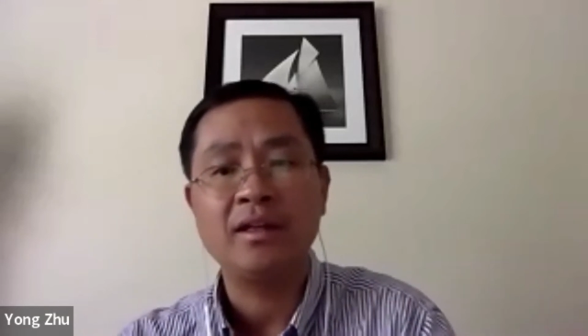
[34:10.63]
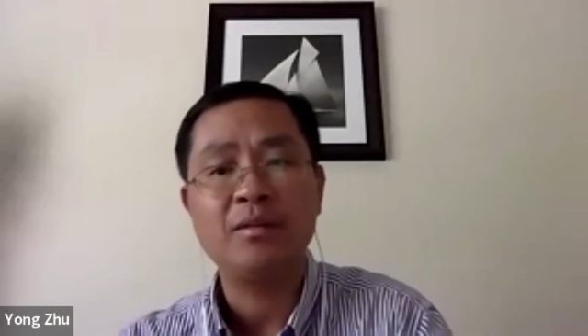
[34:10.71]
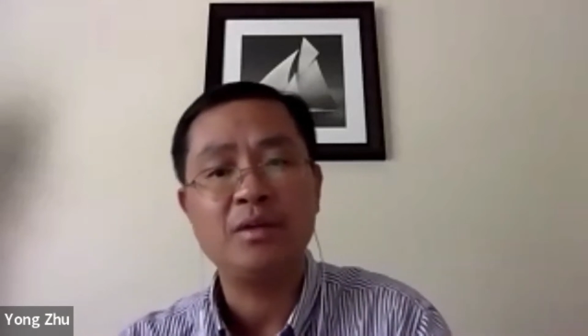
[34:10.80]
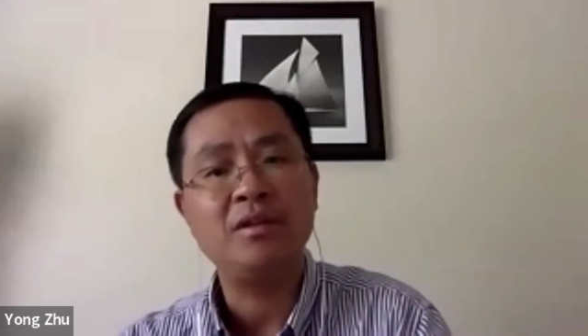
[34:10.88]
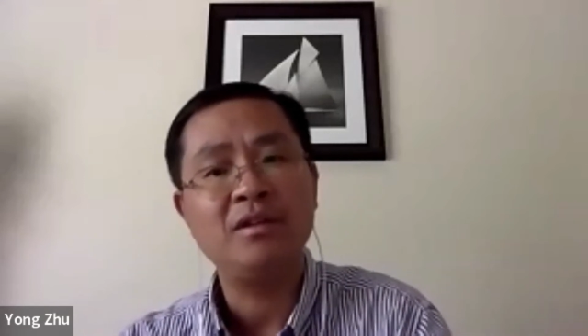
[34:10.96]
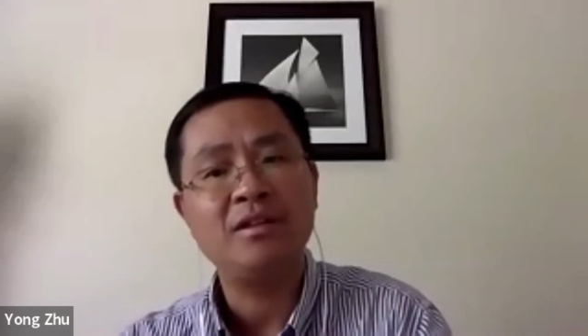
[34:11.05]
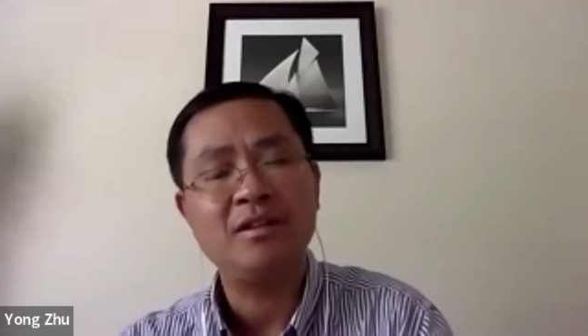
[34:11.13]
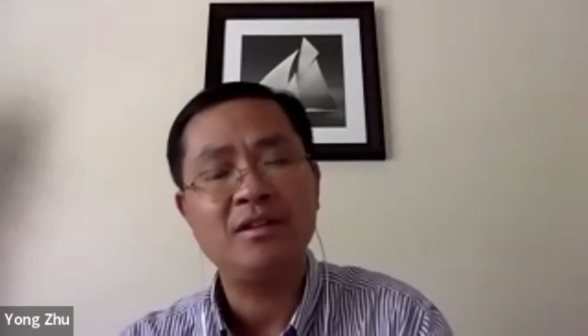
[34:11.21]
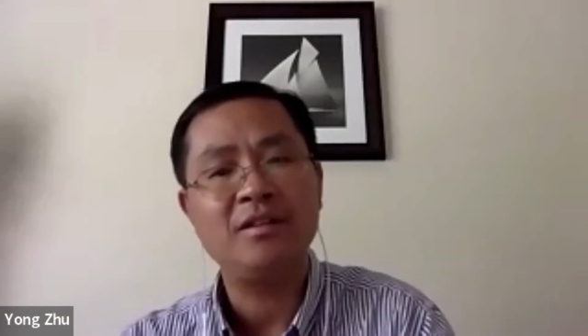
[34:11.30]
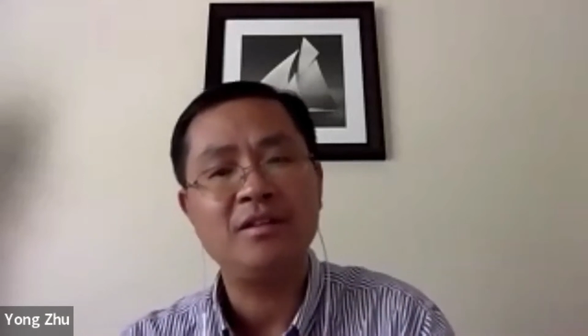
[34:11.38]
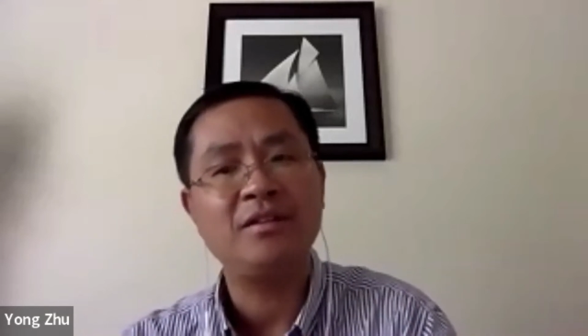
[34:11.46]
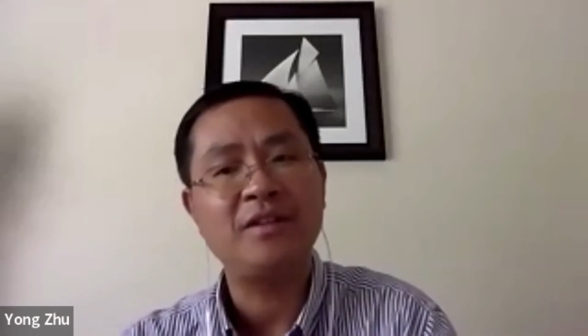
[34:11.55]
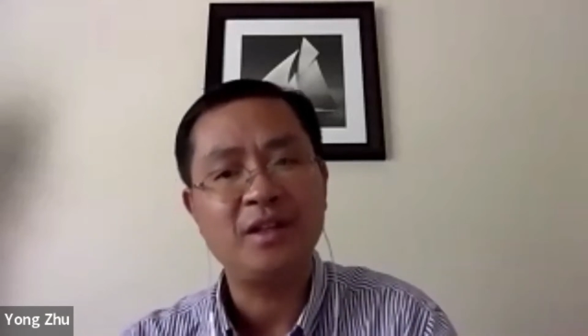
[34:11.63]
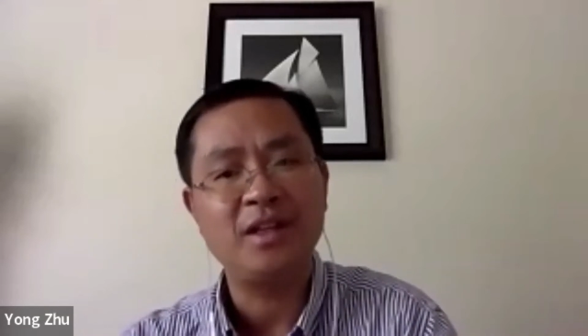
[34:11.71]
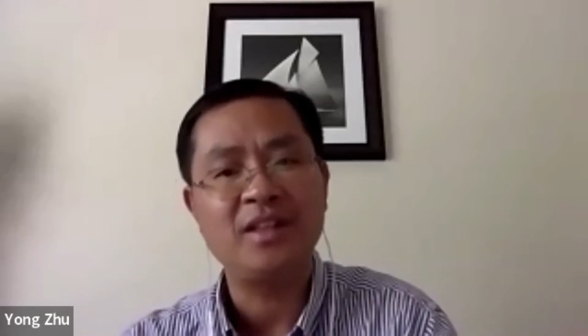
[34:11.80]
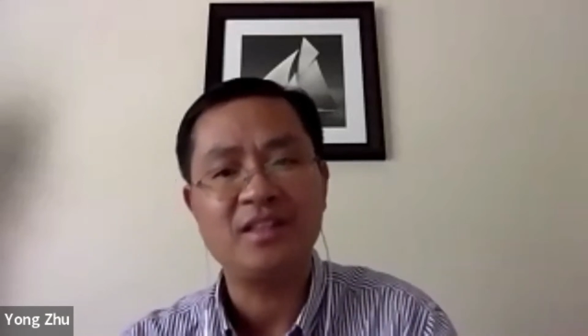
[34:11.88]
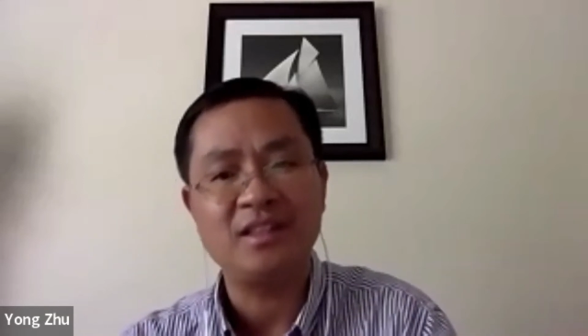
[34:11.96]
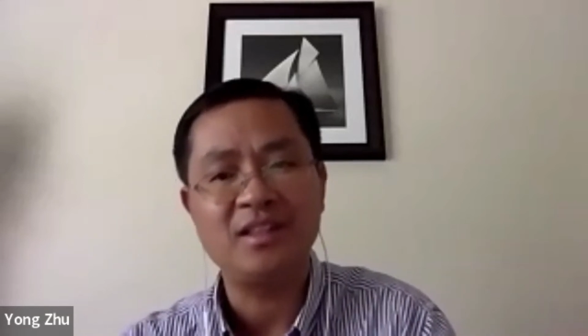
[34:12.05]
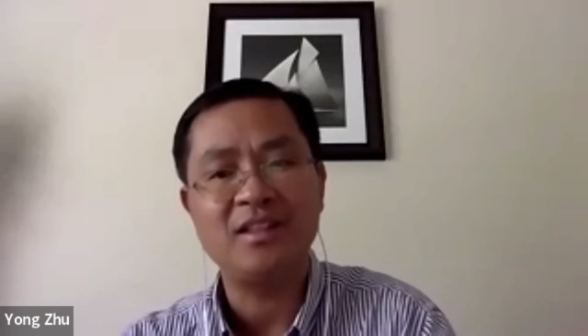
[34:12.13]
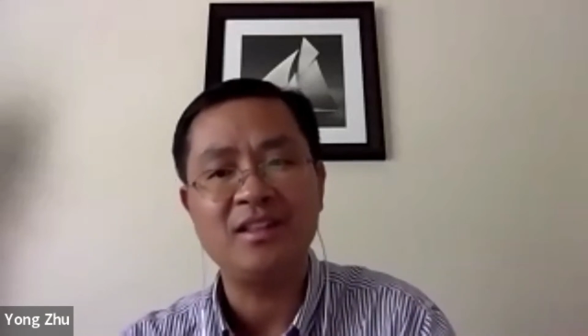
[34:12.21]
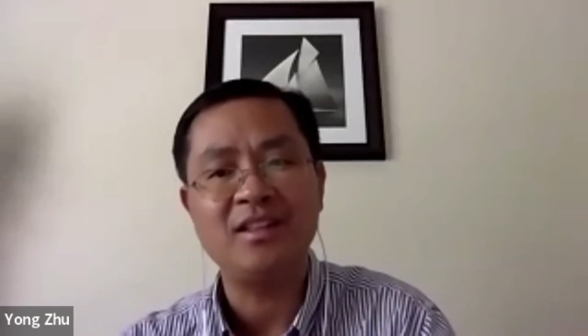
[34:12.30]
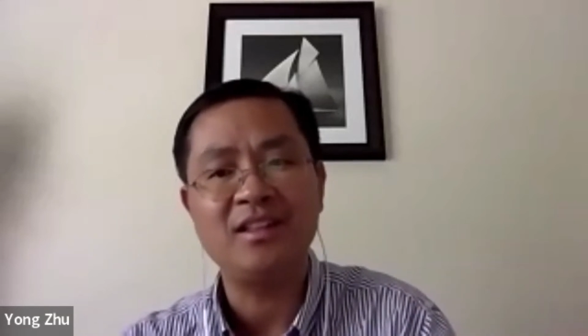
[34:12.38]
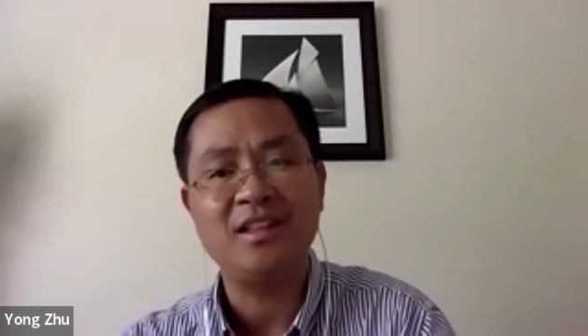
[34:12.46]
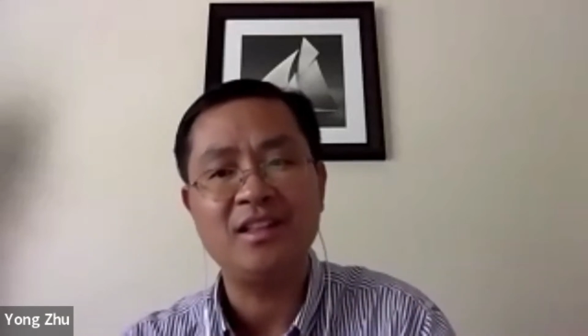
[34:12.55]
can be very nicely
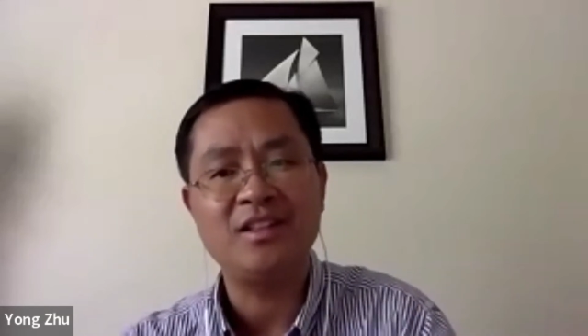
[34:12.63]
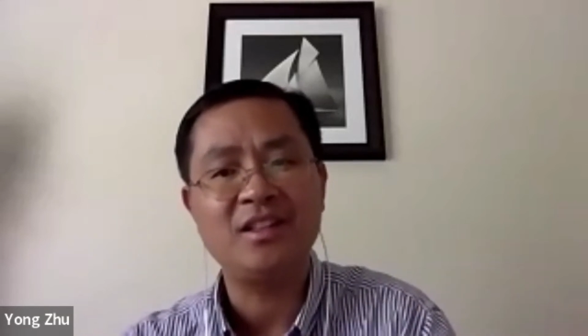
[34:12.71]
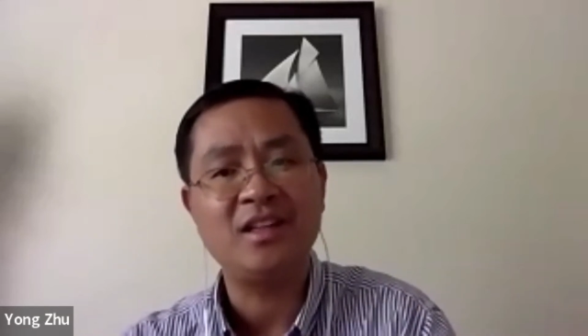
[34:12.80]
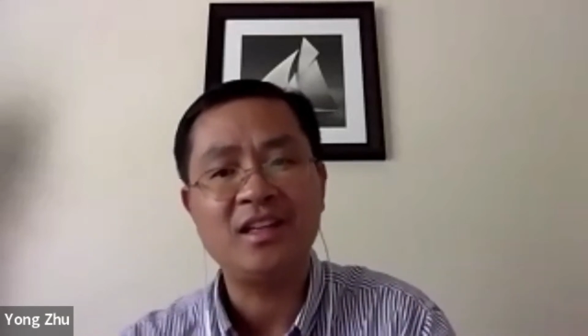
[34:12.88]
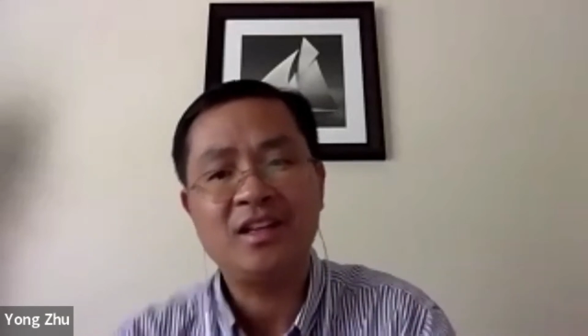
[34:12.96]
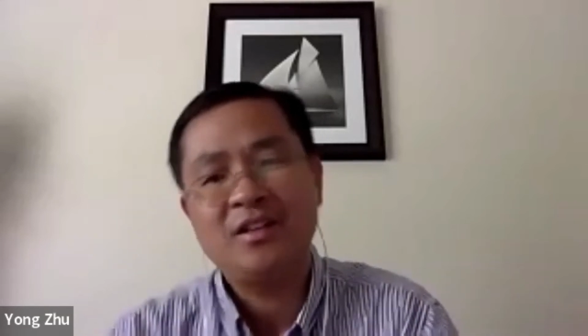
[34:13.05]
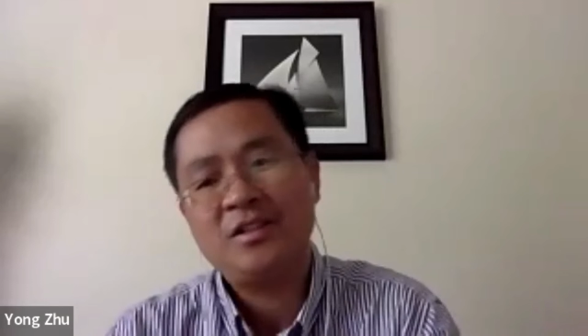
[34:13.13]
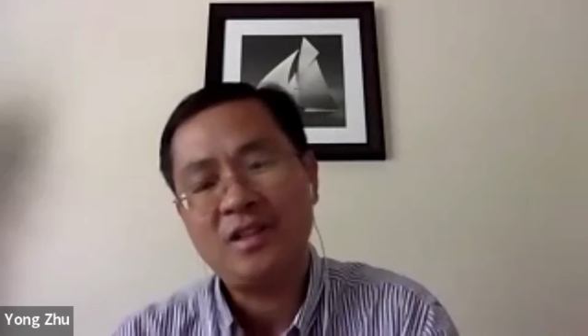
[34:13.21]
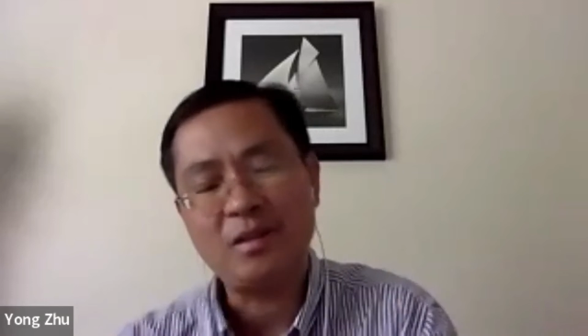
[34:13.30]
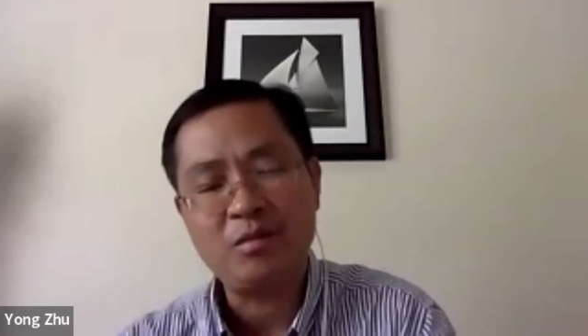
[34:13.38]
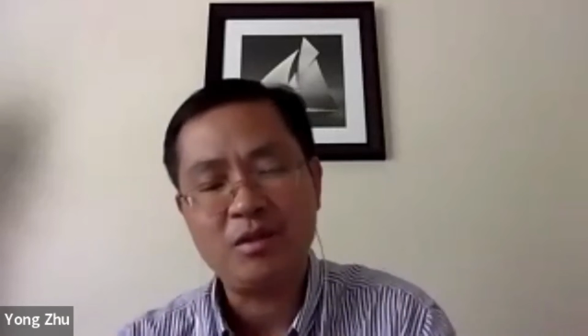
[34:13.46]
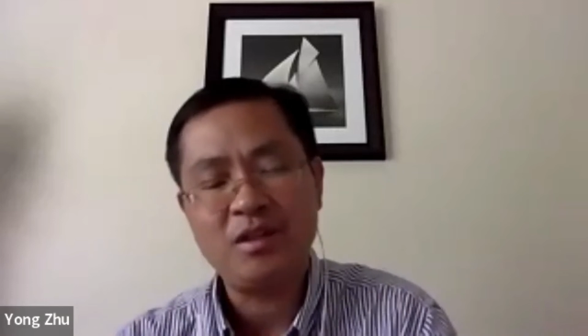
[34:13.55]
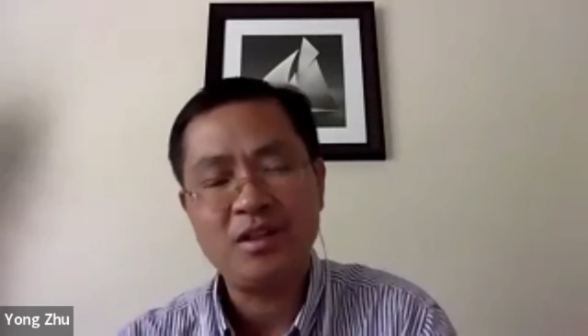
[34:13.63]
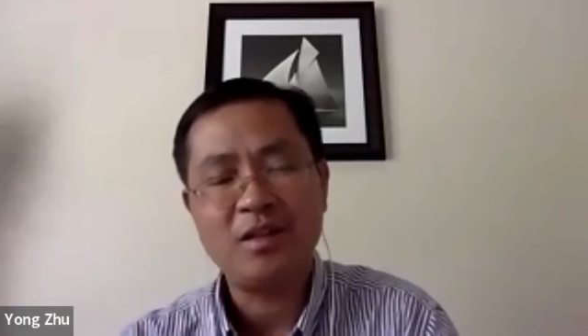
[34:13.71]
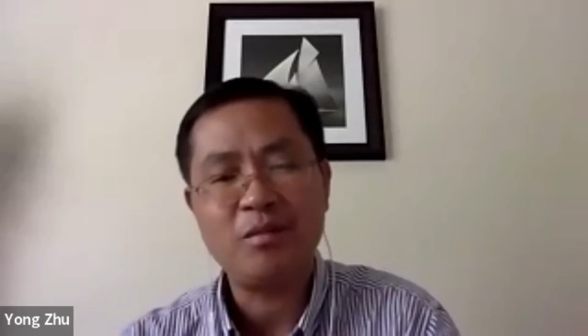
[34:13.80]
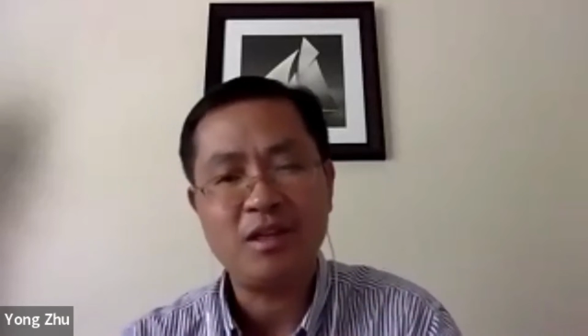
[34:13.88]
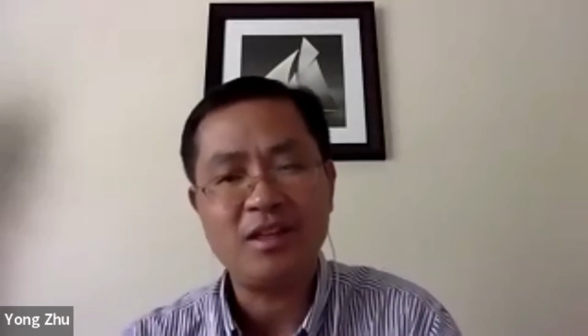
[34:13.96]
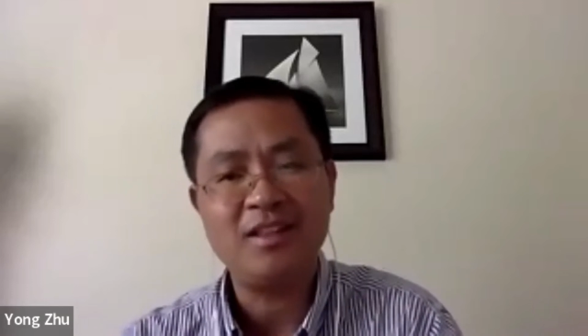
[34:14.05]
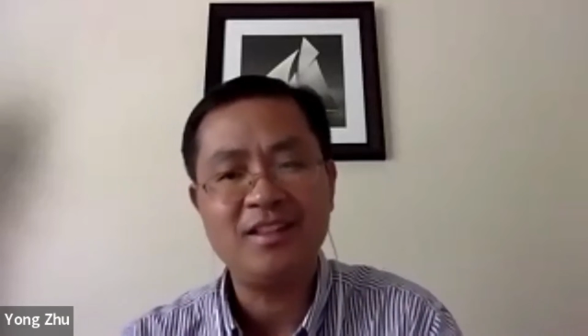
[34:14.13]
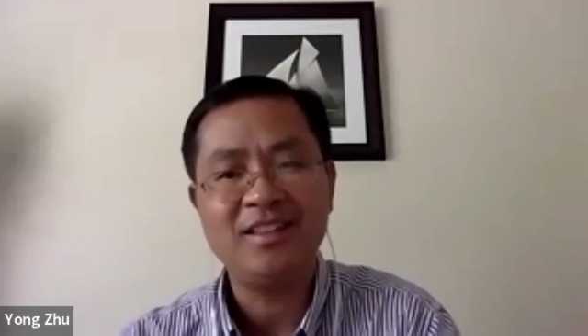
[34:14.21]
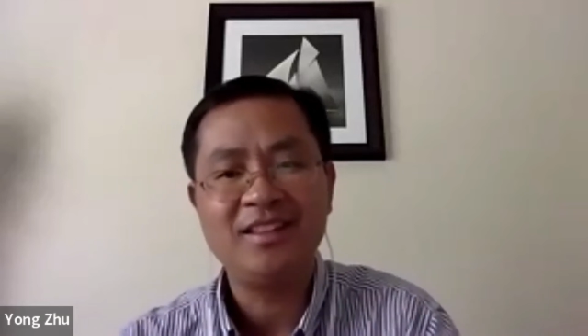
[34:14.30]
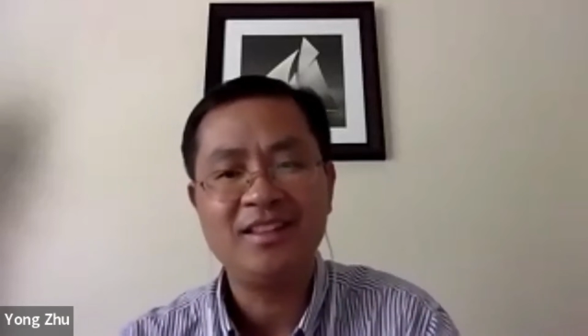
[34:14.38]
done in the nature. Also can be learned.